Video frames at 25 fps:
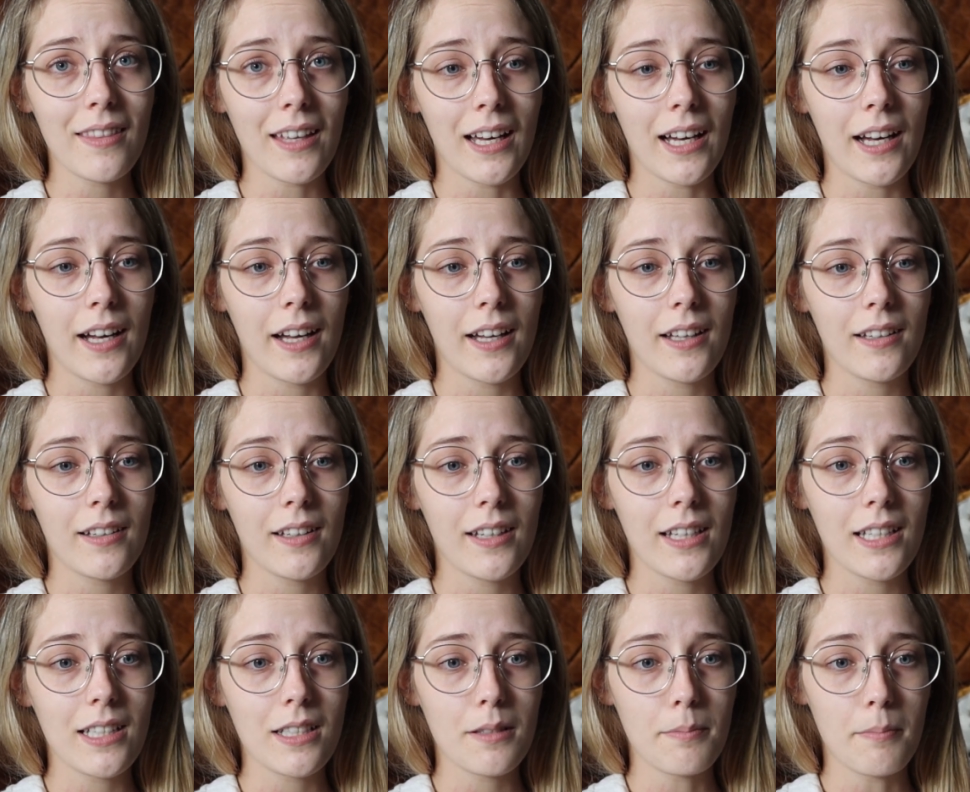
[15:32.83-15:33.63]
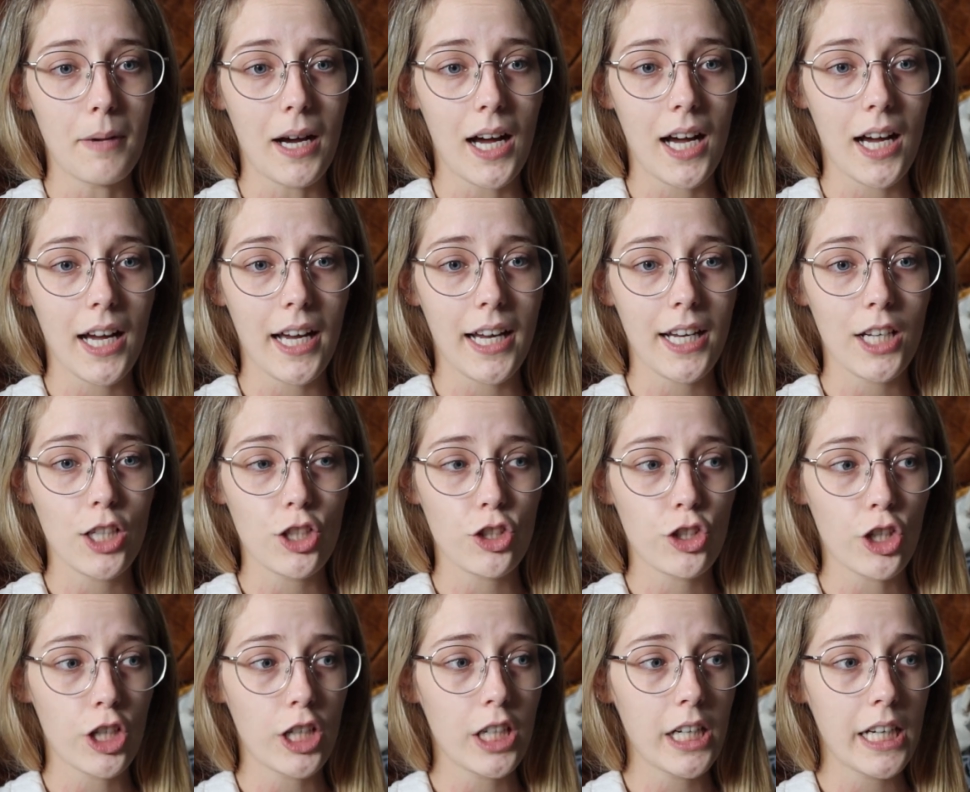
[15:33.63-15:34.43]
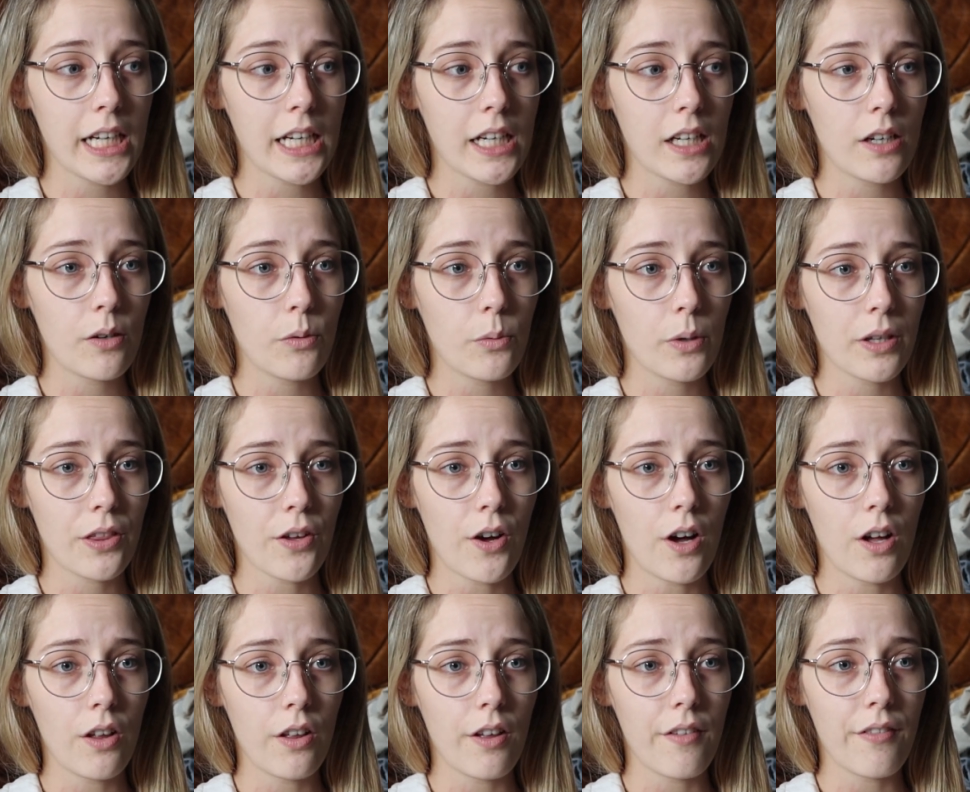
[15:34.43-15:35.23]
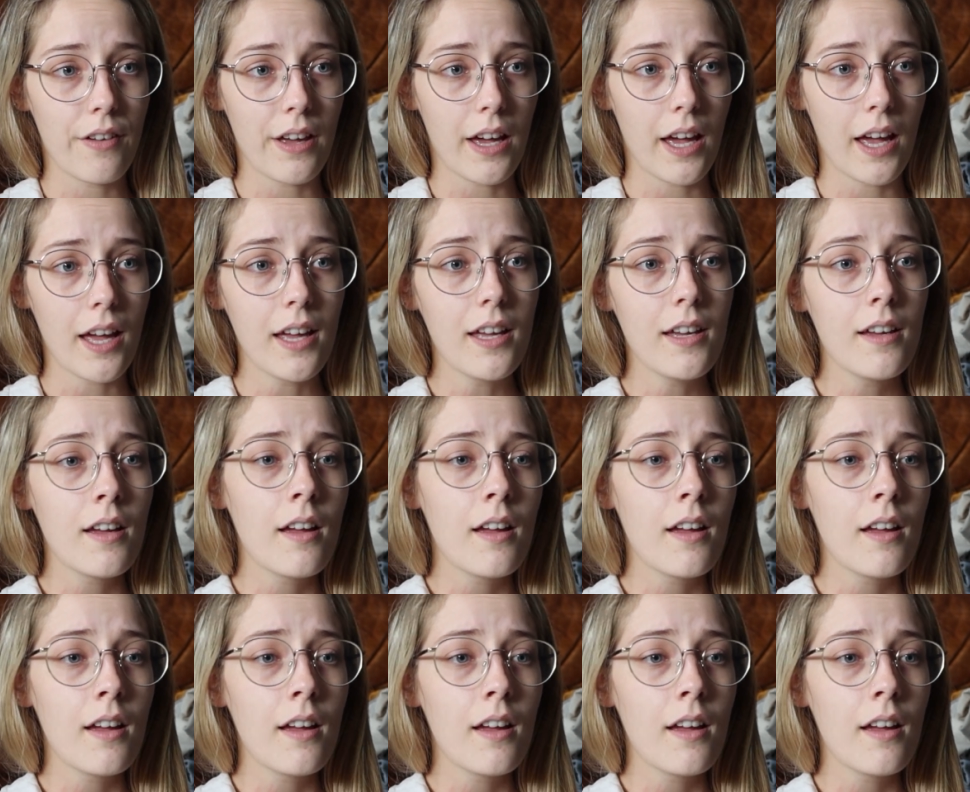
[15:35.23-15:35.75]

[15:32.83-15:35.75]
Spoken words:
That is my journey with all of it.